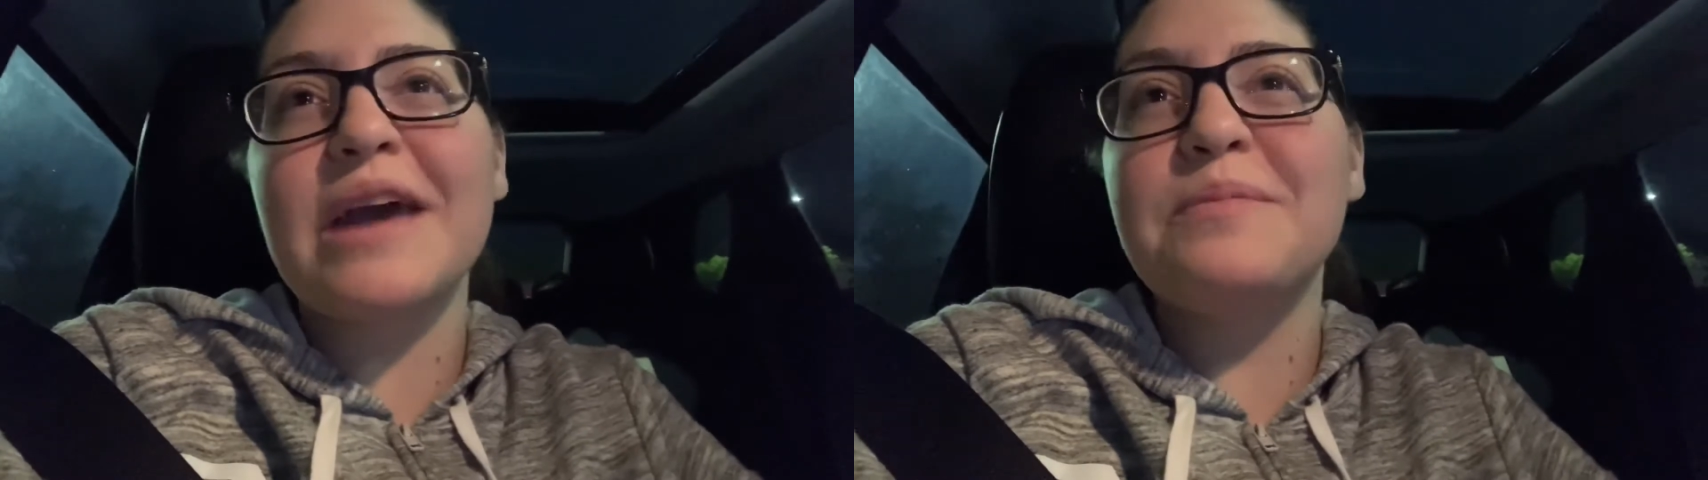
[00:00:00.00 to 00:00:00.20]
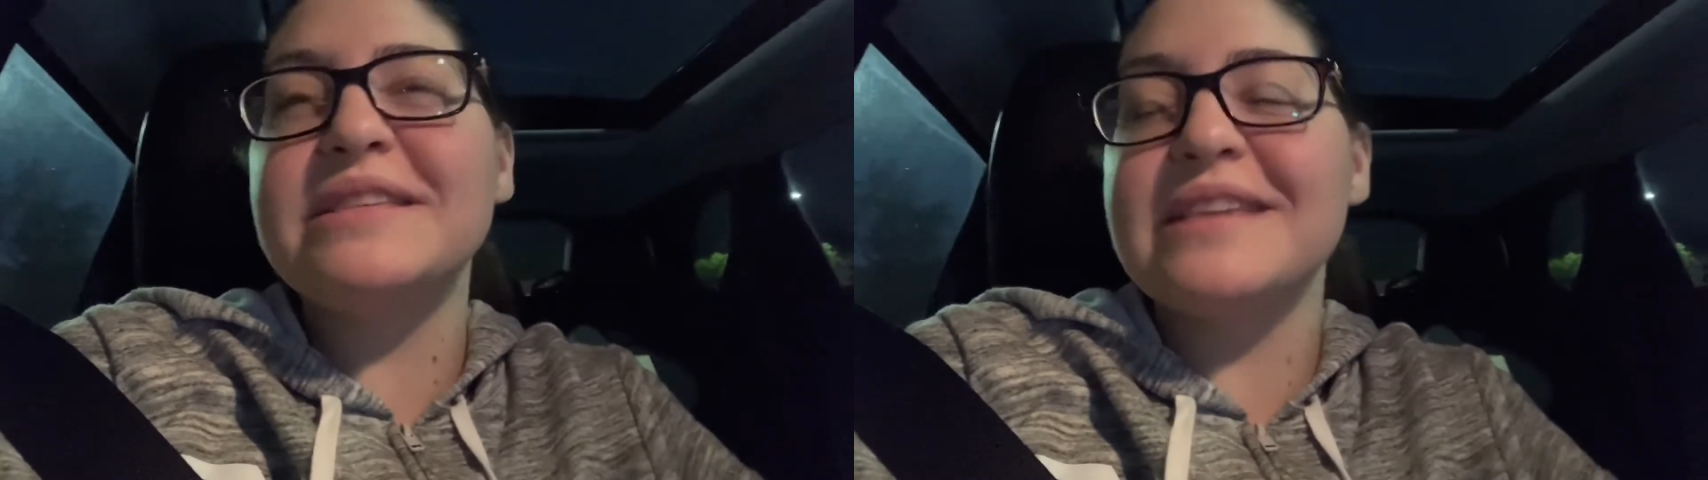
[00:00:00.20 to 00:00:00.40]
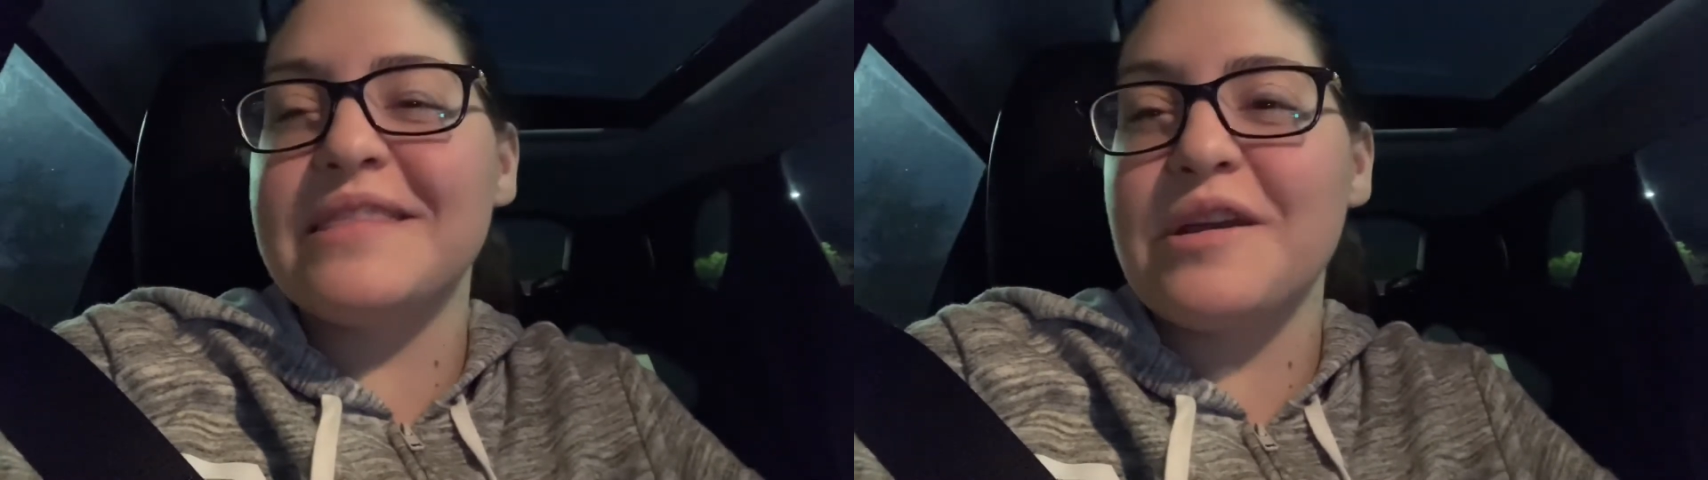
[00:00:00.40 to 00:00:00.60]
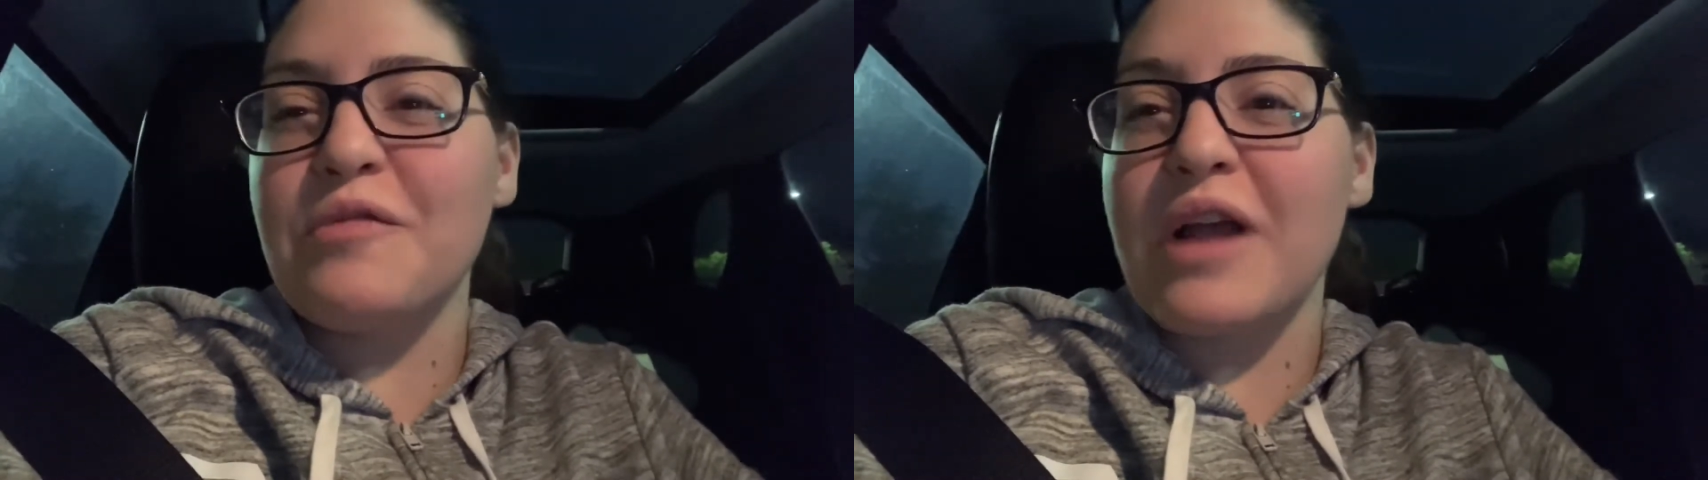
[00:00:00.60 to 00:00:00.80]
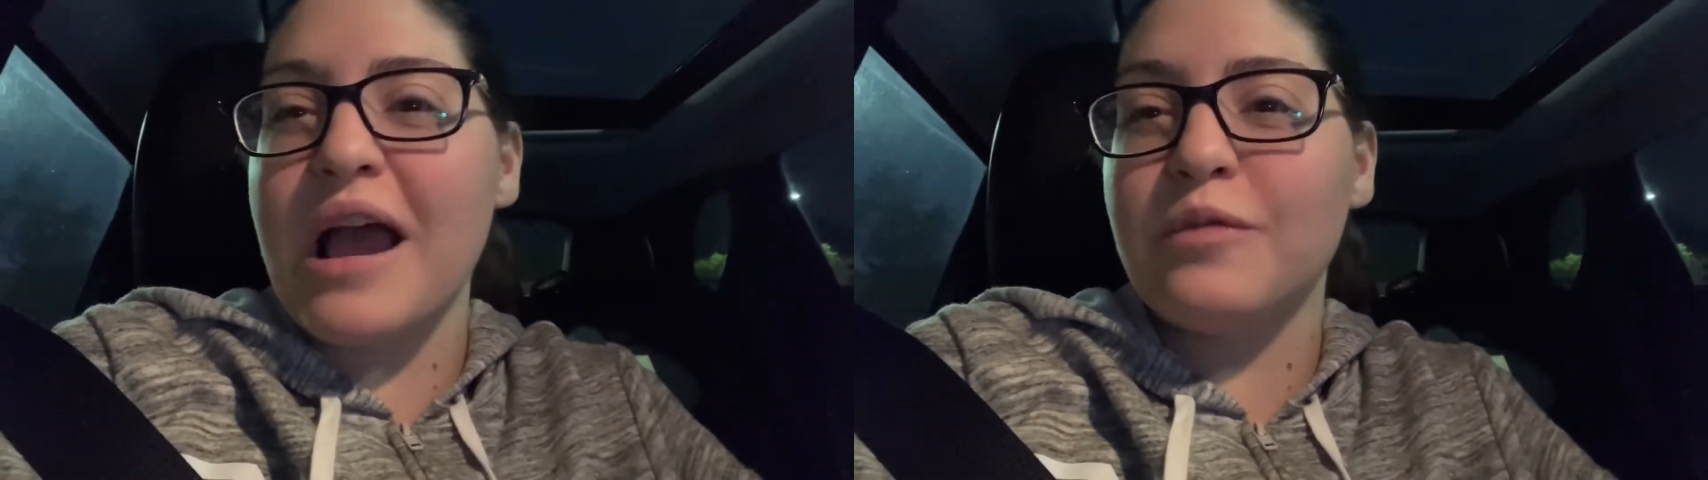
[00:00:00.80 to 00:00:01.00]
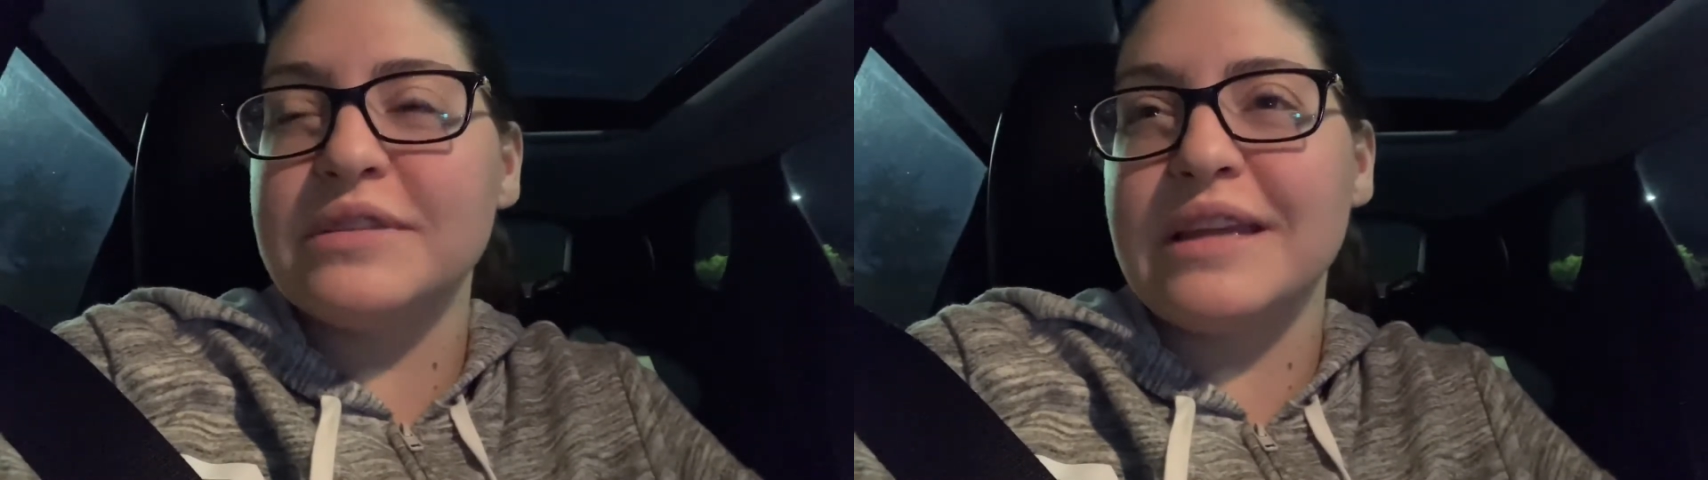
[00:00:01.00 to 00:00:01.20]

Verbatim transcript: I'd be sitting there for hours